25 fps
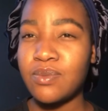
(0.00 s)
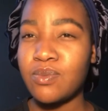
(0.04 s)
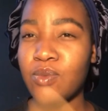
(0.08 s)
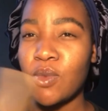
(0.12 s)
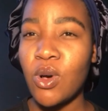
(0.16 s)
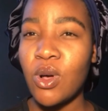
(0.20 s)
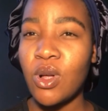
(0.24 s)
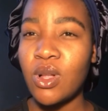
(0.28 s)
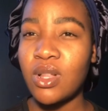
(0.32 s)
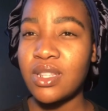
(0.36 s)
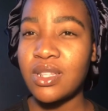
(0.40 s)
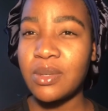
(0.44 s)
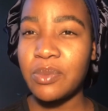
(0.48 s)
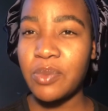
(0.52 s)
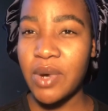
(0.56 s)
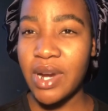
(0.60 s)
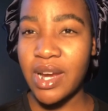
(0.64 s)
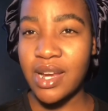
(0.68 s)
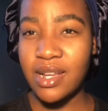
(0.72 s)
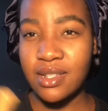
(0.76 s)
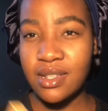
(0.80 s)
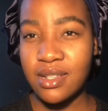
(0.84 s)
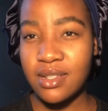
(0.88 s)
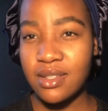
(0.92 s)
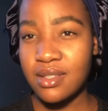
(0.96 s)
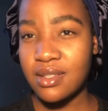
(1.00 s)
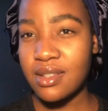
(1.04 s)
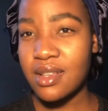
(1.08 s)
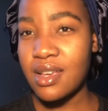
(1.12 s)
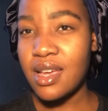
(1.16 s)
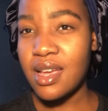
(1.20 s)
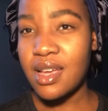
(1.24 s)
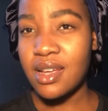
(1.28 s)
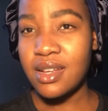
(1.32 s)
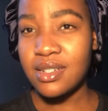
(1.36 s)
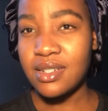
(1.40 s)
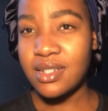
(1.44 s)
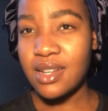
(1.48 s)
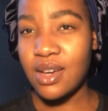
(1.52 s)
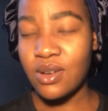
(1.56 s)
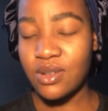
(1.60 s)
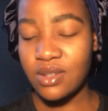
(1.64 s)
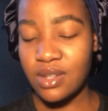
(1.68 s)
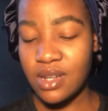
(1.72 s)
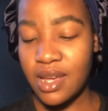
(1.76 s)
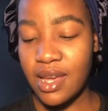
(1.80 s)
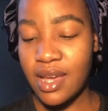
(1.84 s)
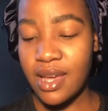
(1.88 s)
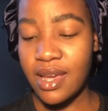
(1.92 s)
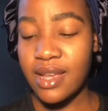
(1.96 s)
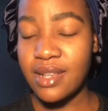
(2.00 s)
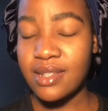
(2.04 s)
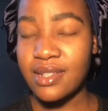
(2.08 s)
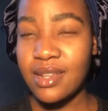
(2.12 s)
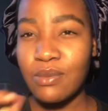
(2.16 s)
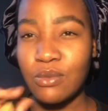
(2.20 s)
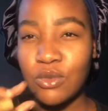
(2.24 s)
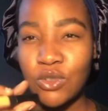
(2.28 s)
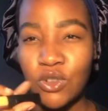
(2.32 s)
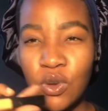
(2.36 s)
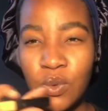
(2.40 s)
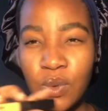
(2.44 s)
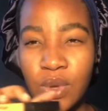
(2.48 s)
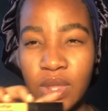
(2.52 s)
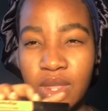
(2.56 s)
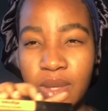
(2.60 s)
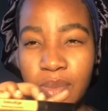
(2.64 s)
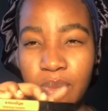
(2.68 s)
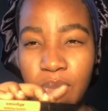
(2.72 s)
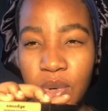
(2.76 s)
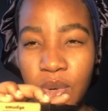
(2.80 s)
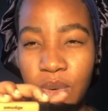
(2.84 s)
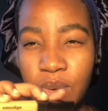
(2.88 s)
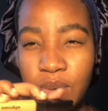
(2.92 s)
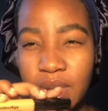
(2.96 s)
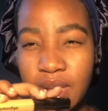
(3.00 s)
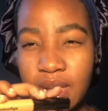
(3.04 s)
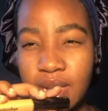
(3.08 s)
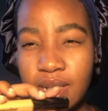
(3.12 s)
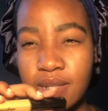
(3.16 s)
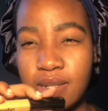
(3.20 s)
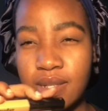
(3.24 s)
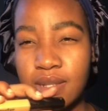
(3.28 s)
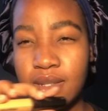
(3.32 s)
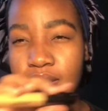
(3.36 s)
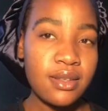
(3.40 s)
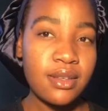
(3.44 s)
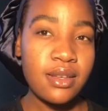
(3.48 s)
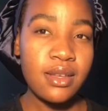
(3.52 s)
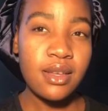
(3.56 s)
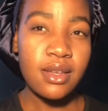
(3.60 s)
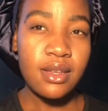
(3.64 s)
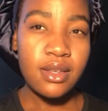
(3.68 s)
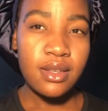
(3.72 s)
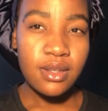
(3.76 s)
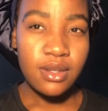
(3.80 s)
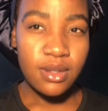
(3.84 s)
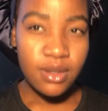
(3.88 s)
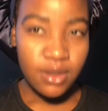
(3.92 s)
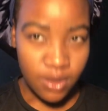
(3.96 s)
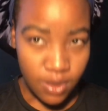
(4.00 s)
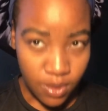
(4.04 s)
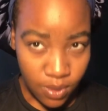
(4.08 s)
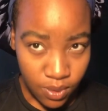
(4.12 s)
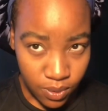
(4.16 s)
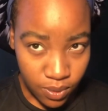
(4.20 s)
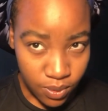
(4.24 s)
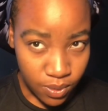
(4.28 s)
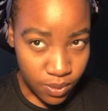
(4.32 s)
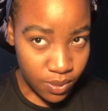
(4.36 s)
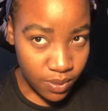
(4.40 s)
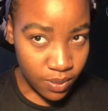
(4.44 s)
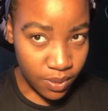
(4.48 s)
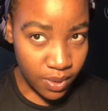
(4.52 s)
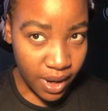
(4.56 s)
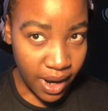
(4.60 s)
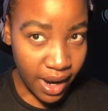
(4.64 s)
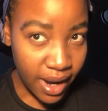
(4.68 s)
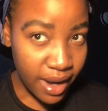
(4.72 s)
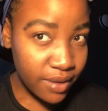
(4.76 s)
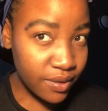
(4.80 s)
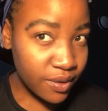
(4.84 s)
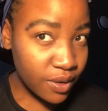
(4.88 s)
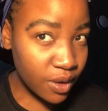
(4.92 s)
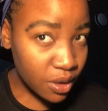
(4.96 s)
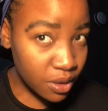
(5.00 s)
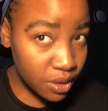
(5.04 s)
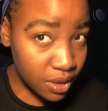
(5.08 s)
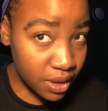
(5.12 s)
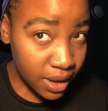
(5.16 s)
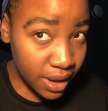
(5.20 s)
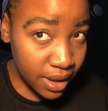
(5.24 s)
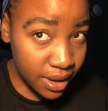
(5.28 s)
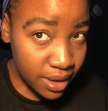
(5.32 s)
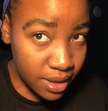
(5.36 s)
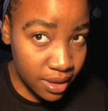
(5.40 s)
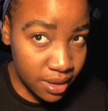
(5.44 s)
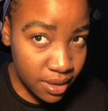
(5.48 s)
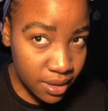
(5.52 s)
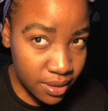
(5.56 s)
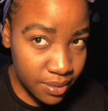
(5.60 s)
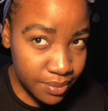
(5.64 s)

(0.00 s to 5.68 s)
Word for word: all the prices down here as i'm showing the product so i've already